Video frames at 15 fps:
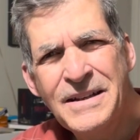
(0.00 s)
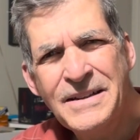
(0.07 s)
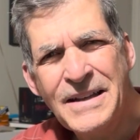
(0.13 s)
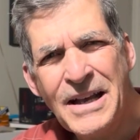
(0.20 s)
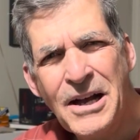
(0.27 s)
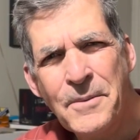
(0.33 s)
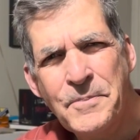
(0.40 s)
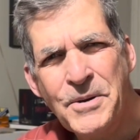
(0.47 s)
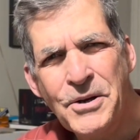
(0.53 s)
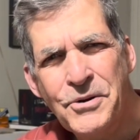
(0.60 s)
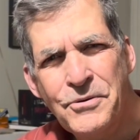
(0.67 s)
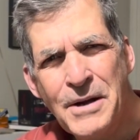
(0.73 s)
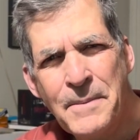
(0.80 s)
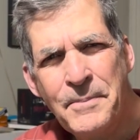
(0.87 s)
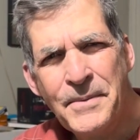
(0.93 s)
to help you
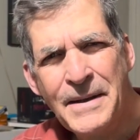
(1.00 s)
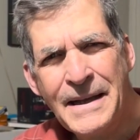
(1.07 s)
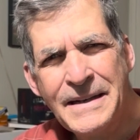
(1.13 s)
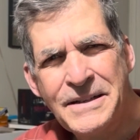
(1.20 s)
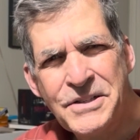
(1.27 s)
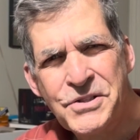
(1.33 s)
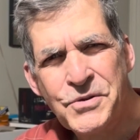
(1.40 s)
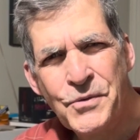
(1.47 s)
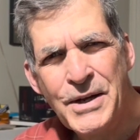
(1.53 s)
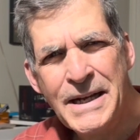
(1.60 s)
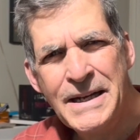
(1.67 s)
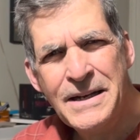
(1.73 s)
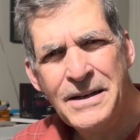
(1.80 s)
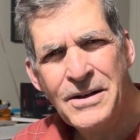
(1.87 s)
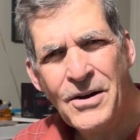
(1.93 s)
grip and to
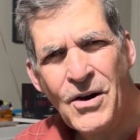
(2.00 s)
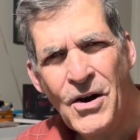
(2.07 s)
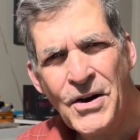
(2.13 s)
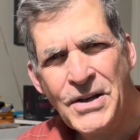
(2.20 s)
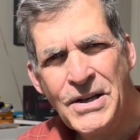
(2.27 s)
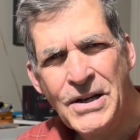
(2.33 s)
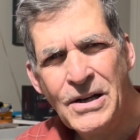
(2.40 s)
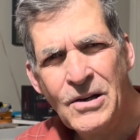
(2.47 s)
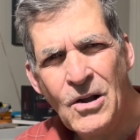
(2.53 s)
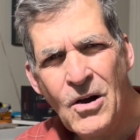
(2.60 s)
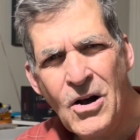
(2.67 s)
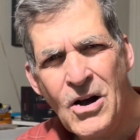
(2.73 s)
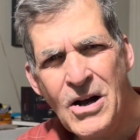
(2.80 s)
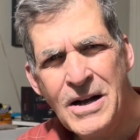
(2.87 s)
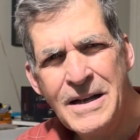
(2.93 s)
swing all year
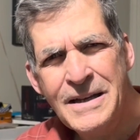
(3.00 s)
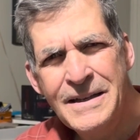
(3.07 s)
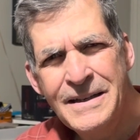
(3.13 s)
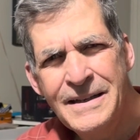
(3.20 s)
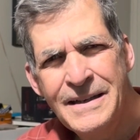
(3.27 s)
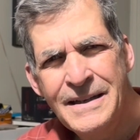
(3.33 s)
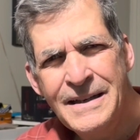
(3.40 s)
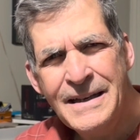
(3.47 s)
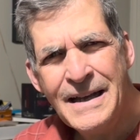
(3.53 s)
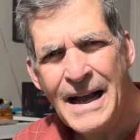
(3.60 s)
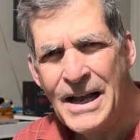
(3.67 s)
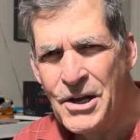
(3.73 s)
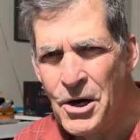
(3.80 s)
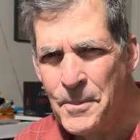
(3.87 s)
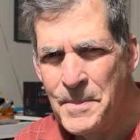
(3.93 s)
long. I
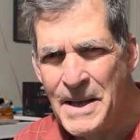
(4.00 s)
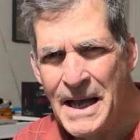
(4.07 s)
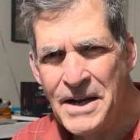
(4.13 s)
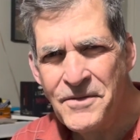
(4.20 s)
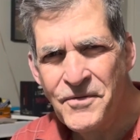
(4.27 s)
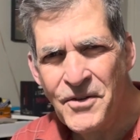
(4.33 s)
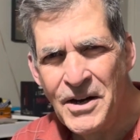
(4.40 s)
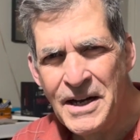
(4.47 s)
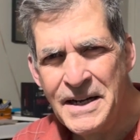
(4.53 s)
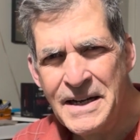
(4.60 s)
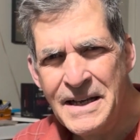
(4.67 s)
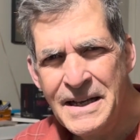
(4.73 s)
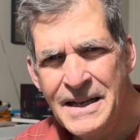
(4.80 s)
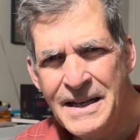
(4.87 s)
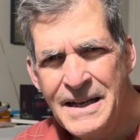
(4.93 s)
hope you had fun.
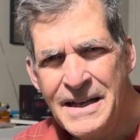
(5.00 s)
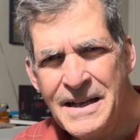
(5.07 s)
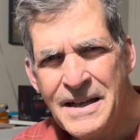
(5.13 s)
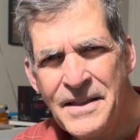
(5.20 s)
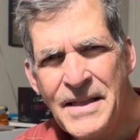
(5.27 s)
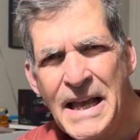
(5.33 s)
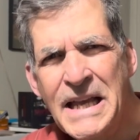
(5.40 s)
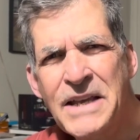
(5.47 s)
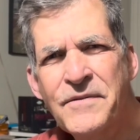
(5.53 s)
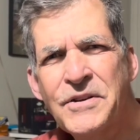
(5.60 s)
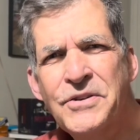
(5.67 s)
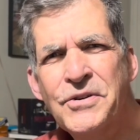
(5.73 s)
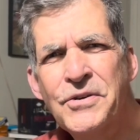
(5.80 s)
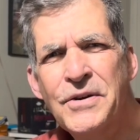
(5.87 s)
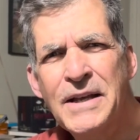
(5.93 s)
Thank you for
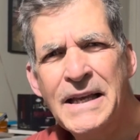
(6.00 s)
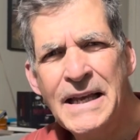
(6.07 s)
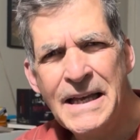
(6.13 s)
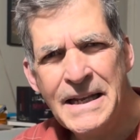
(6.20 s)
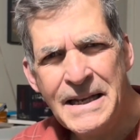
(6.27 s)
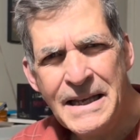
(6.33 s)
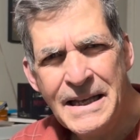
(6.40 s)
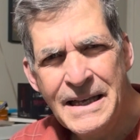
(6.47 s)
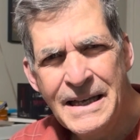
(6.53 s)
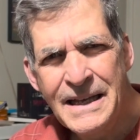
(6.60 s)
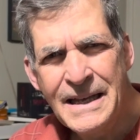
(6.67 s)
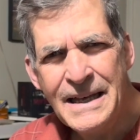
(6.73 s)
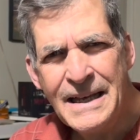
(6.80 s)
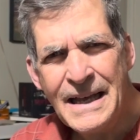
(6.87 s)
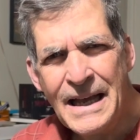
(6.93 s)
tuning in.
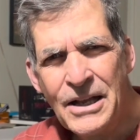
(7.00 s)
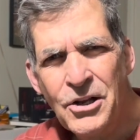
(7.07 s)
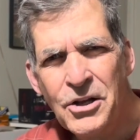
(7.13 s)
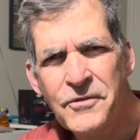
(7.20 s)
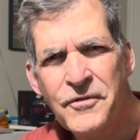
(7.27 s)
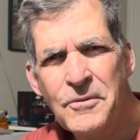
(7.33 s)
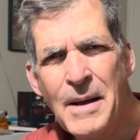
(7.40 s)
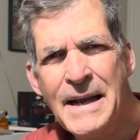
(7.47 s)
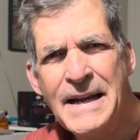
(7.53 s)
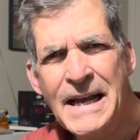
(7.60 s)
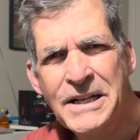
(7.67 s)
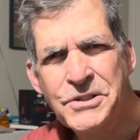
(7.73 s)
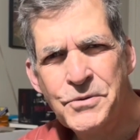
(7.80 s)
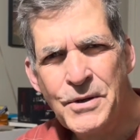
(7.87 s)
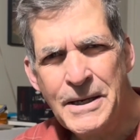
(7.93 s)
And look for my
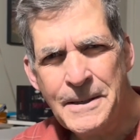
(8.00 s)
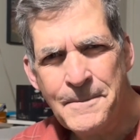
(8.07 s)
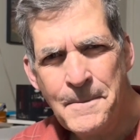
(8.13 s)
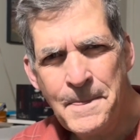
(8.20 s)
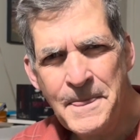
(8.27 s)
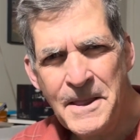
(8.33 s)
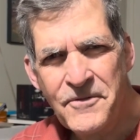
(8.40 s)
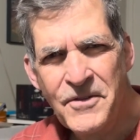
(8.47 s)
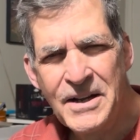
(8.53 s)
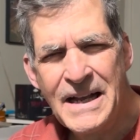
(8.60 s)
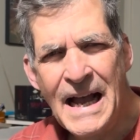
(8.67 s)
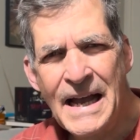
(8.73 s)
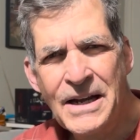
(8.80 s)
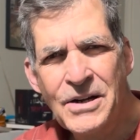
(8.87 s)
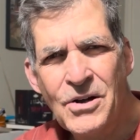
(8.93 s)
next one, The
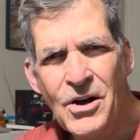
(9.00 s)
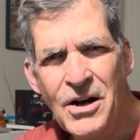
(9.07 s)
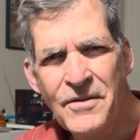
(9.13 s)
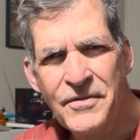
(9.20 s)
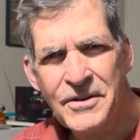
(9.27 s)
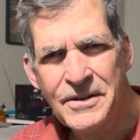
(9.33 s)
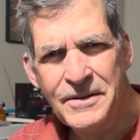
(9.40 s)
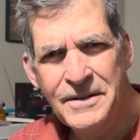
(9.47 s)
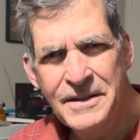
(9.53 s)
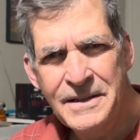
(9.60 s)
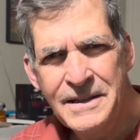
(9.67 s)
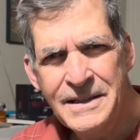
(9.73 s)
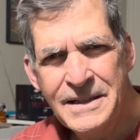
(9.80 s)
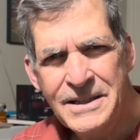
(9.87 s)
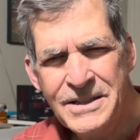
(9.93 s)
Forgotten Golfer.
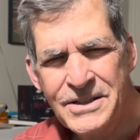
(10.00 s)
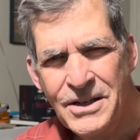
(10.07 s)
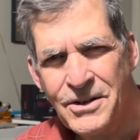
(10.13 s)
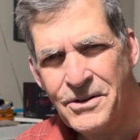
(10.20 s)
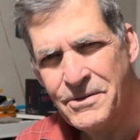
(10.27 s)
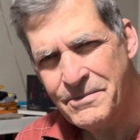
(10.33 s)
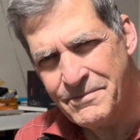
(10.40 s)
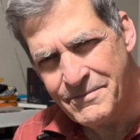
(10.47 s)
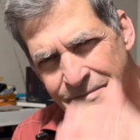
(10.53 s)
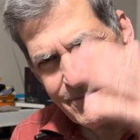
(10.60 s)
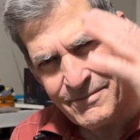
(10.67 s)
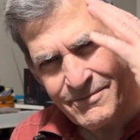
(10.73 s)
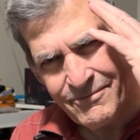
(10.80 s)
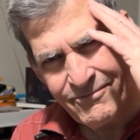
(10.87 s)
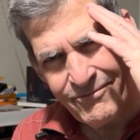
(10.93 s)
So,
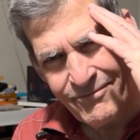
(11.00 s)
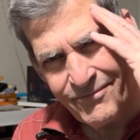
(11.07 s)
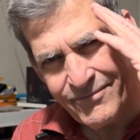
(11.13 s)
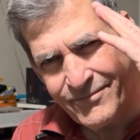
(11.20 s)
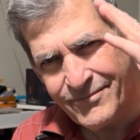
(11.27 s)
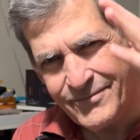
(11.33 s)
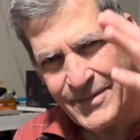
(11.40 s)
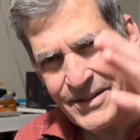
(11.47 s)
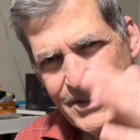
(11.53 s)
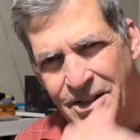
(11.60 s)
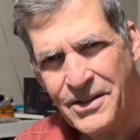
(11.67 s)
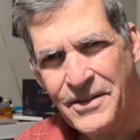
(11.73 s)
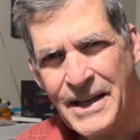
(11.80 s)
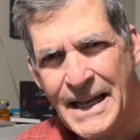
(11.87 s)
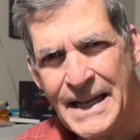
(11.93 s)
till
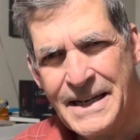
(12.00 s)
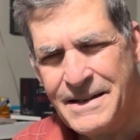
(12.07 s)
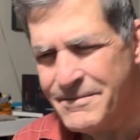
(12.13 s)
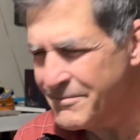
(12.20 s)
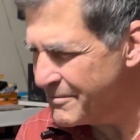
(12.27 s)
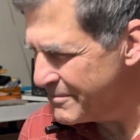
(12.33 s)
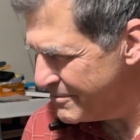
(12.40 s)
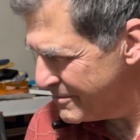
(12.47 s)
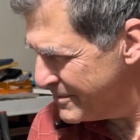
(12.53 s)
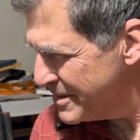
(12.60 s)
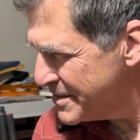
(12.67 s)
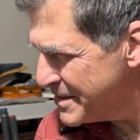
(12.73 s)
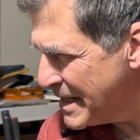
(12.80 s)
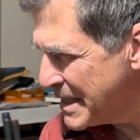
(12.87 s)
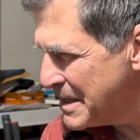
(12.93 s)
then,
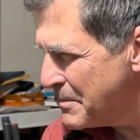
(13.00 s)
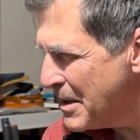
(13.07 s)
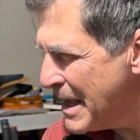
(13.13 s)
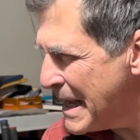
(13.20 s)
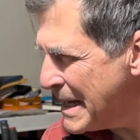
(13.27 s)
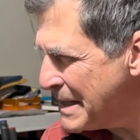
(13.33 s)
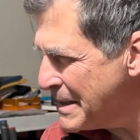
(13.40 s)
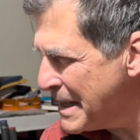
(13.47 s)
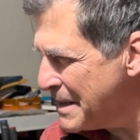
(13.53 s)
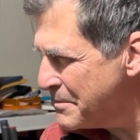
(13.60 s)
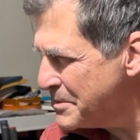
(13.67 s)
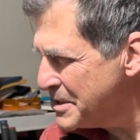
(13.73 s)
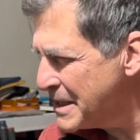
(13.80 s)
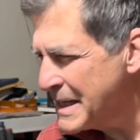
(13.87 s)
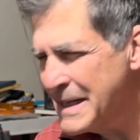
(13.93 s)
say goodbye,
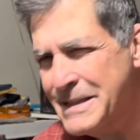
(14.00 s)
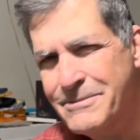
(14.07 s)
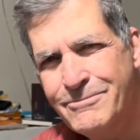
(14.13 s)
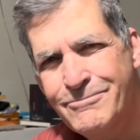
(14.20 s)
MG.